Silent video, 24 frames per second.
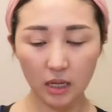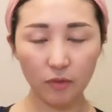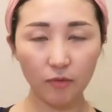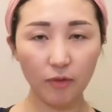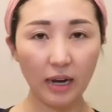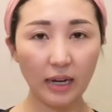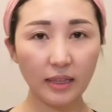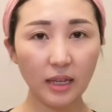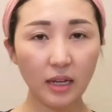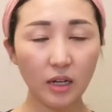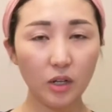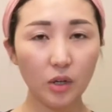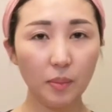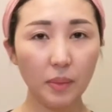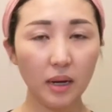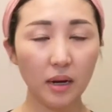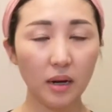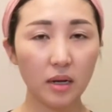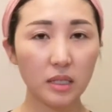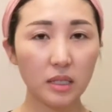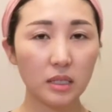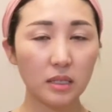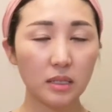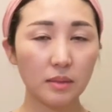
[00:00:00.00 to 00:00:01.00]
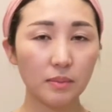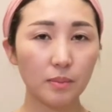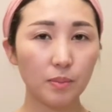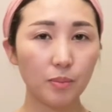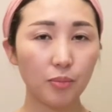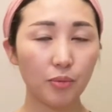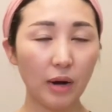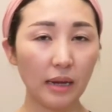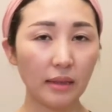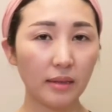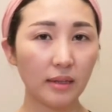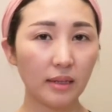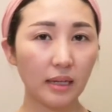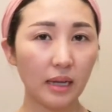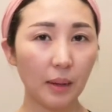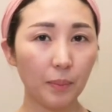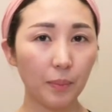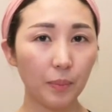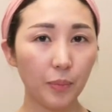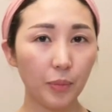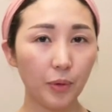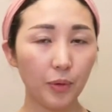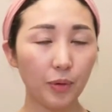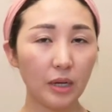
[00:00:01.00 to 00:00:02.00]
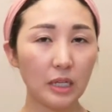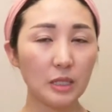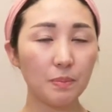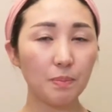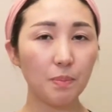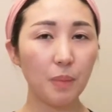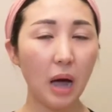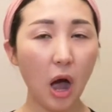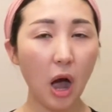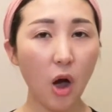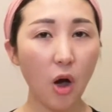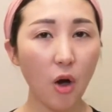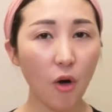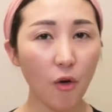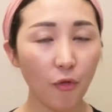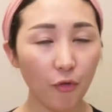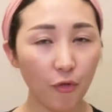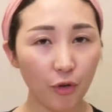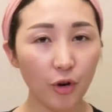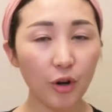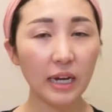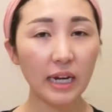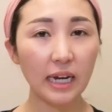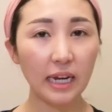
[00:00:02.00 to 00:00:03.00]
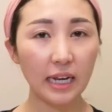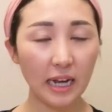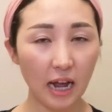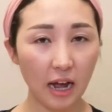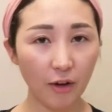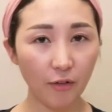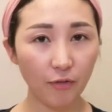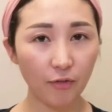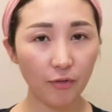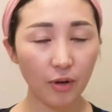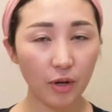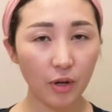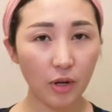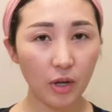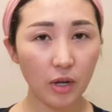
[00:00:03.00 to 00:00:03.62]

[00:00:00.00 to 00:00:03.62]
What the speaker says: Vita Luminous brightening ampoule is powerful enough